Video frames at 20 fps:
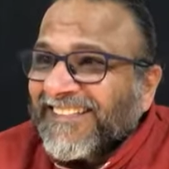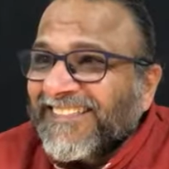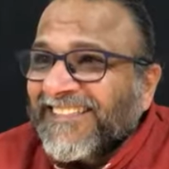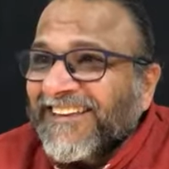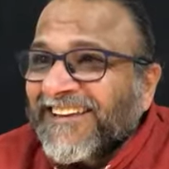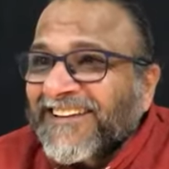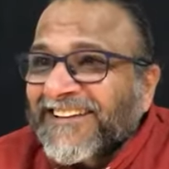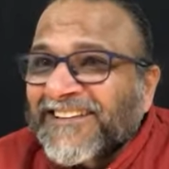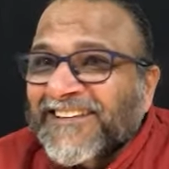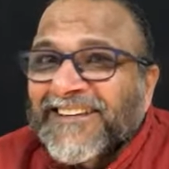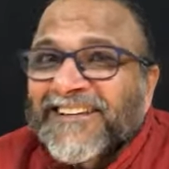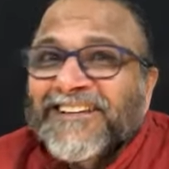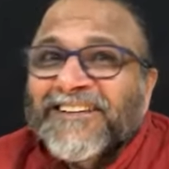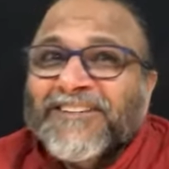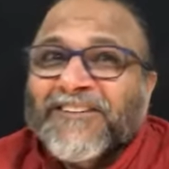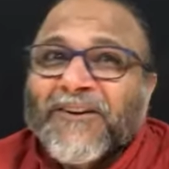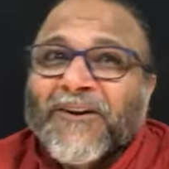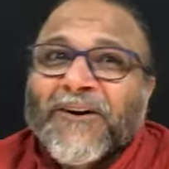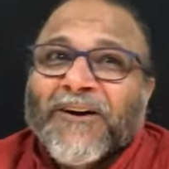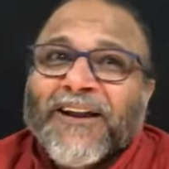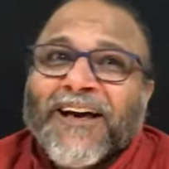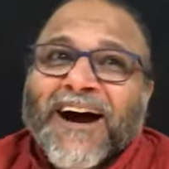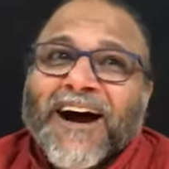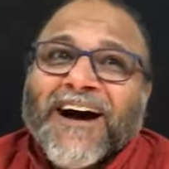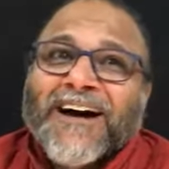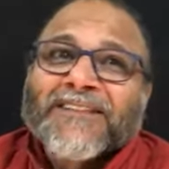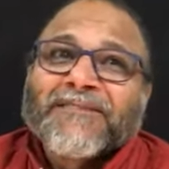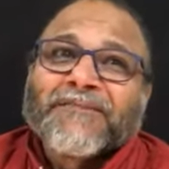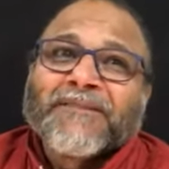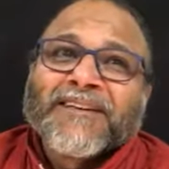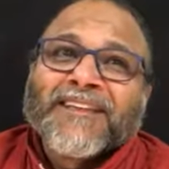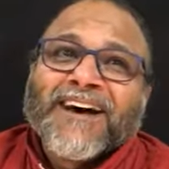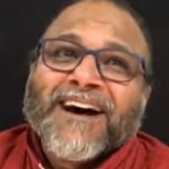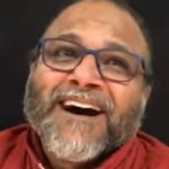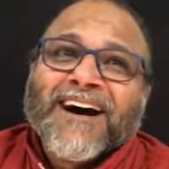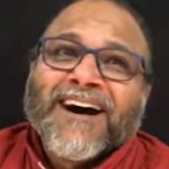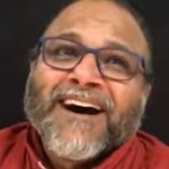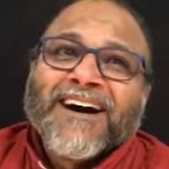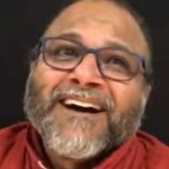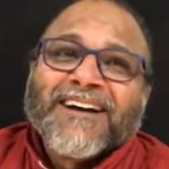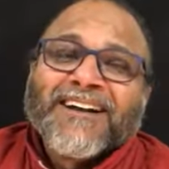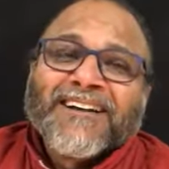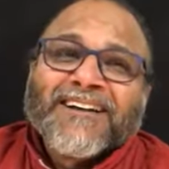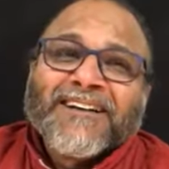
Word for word: this is called Atmada.